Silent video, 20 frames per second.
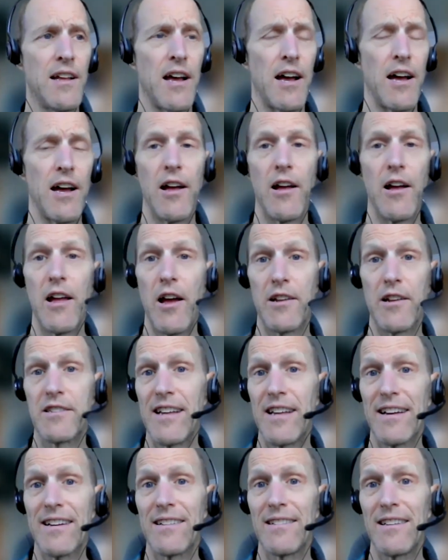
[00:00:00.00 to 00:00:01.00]
And
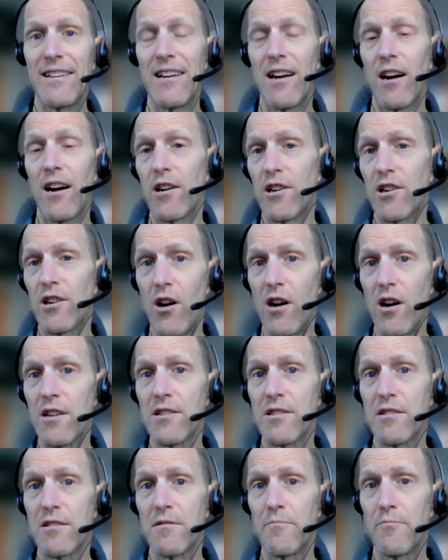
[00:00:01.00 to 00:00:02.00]
secondly, our
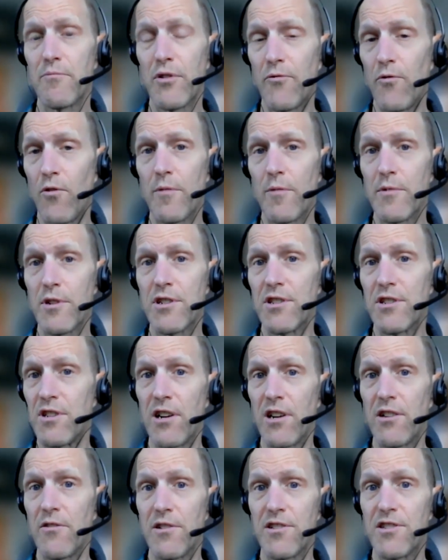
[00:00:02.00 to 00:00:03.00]
cost performance is
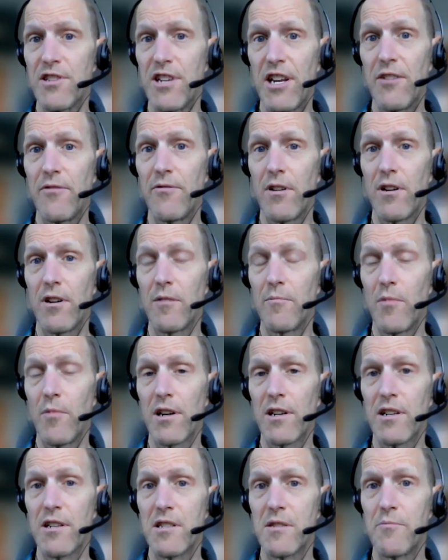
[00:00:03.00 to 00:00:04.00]
not going to save our
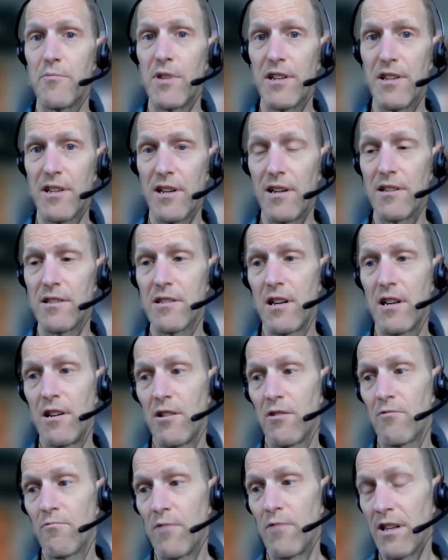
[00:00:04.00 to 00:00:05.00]
markets because
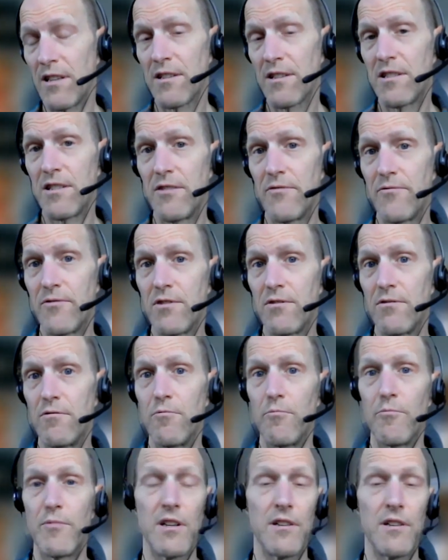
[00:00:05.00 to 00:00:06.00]
relative
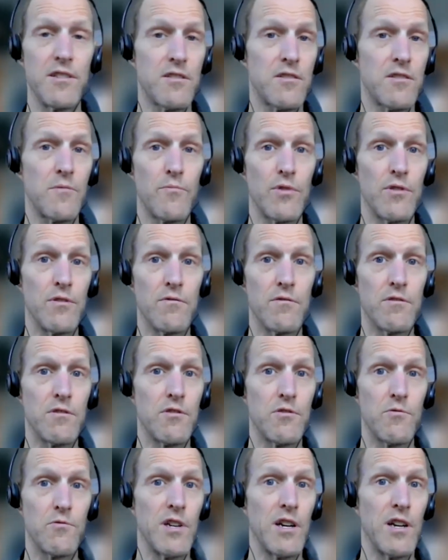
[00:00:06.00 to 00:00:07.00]
to Middle Eastern
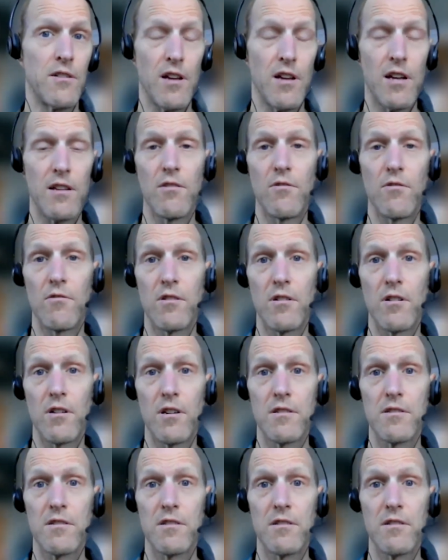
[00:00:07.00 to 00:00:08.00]
producers, we are not low
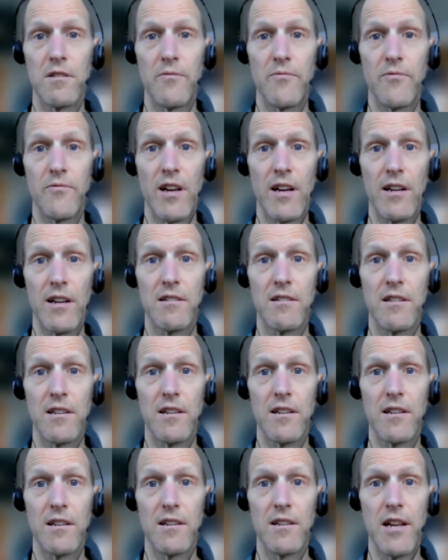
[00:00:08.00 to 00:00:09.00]
cost, in fact,
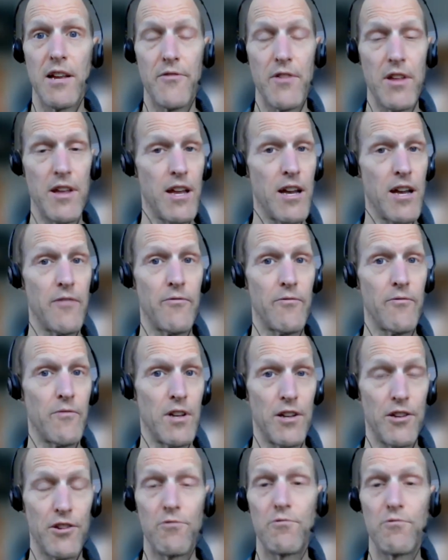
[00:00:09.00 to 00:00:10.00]
and they have
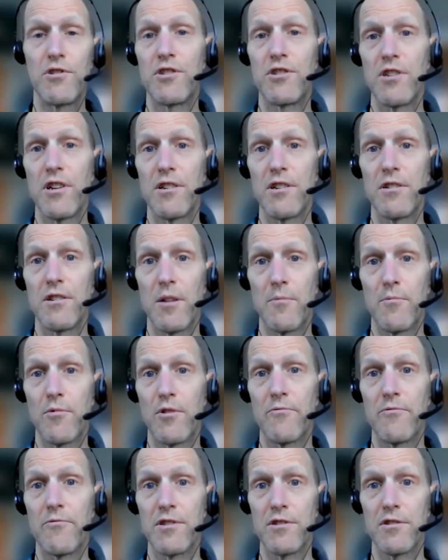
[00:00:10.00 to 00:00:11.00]
a huge number
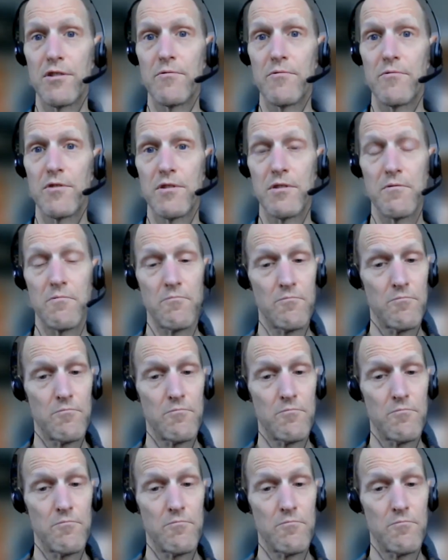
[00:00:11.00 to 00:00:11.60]
of reserves.